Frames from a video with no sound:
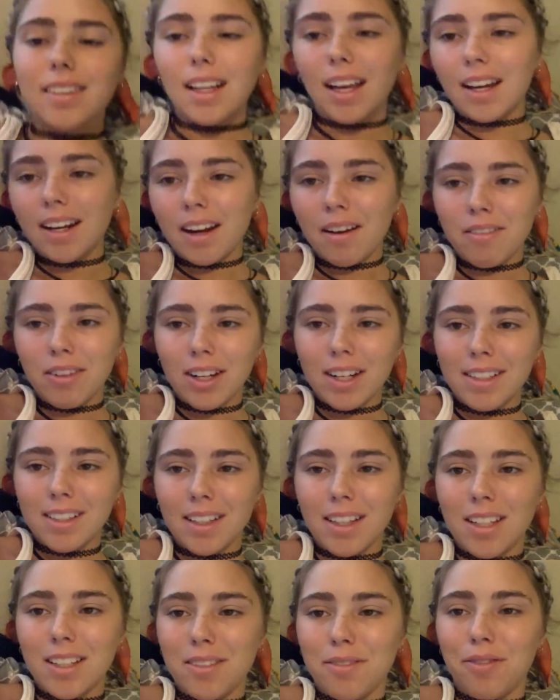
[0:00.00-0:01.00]
I never
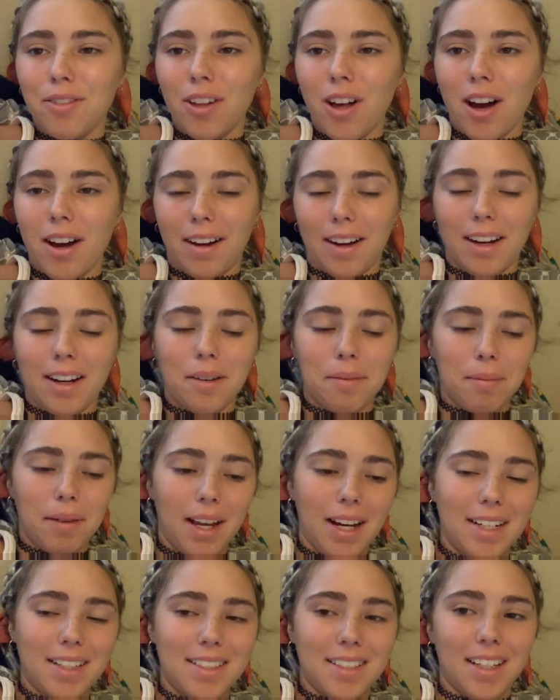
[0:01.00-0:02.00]
ended this vlog and I'm
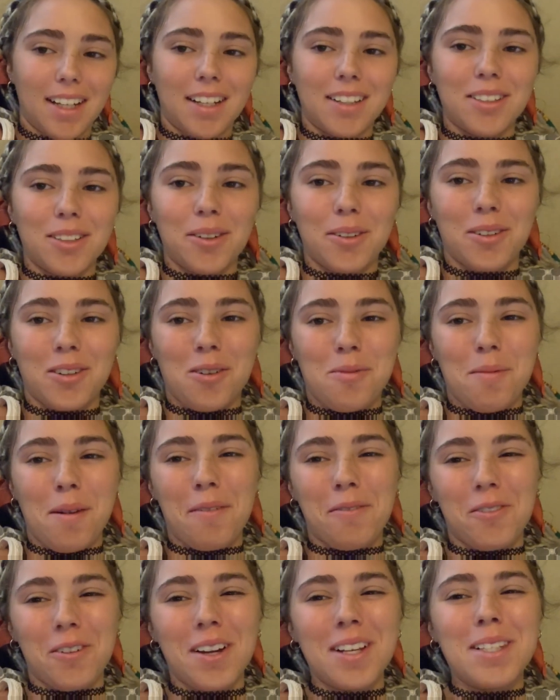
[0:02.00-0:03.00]
kind of sick, so ignore my
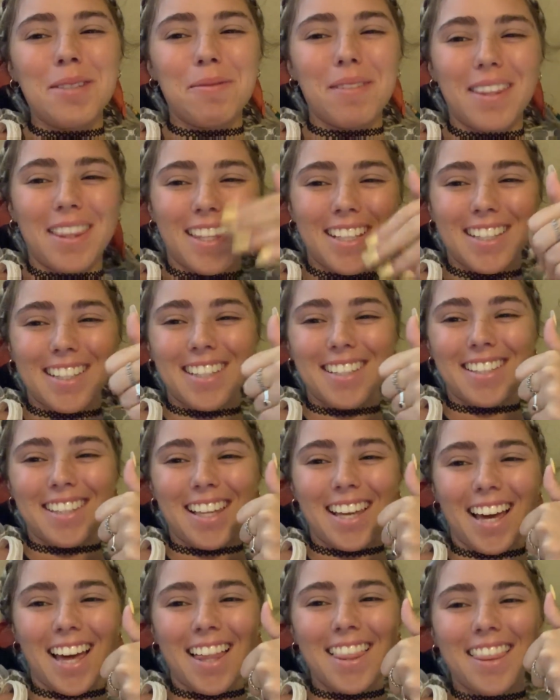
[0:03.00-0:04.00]
voice, but this is
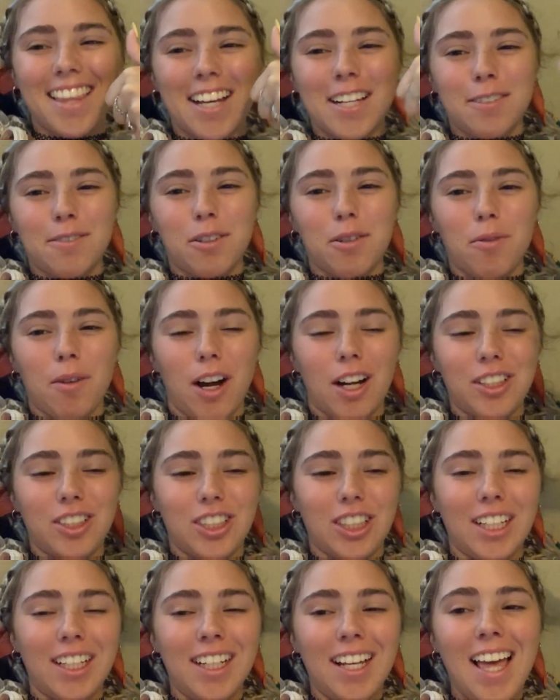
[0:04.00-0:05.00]
the end. Thanks for
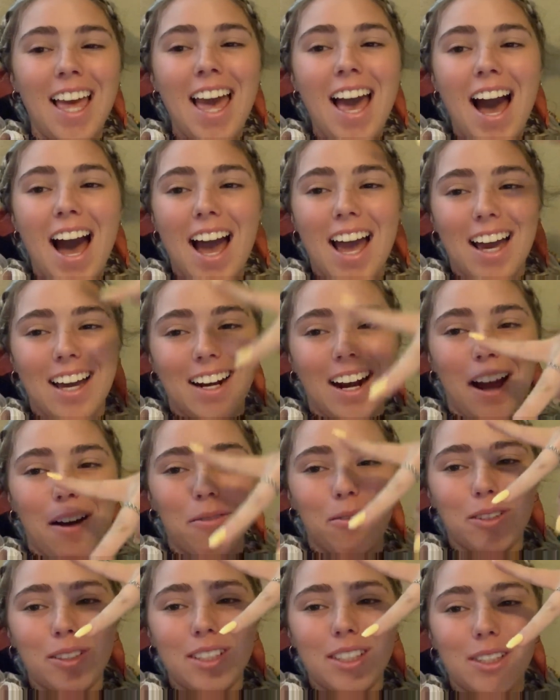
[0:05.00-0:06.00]
watching and I
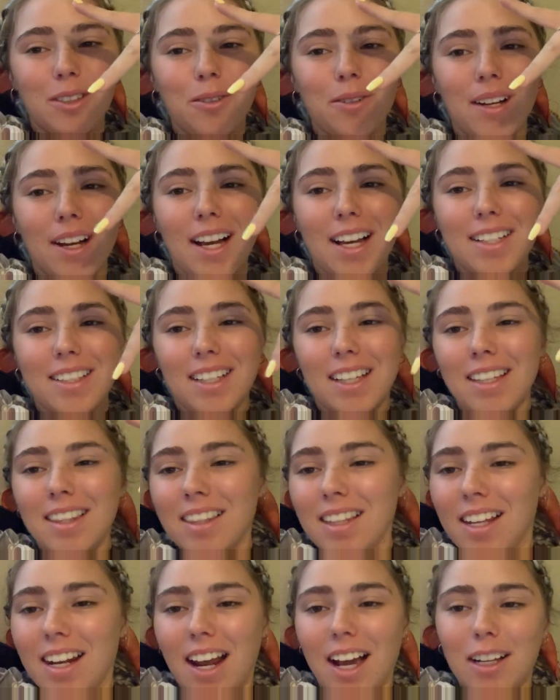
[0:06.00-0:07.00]
will see you guys
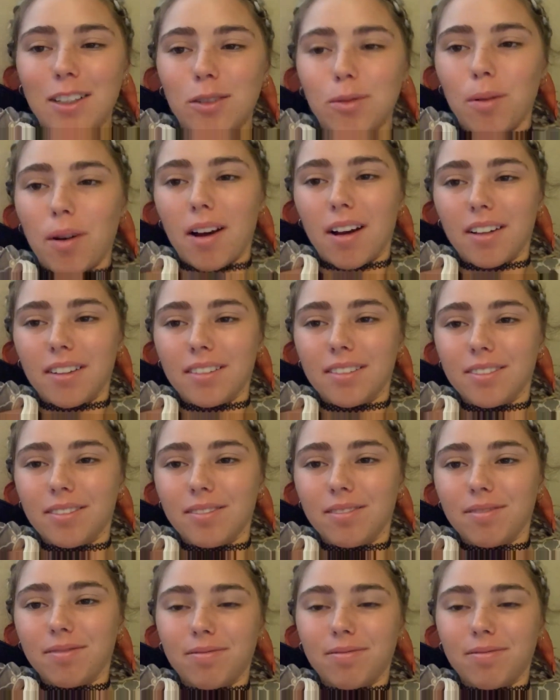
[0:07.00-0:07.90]
in the next one.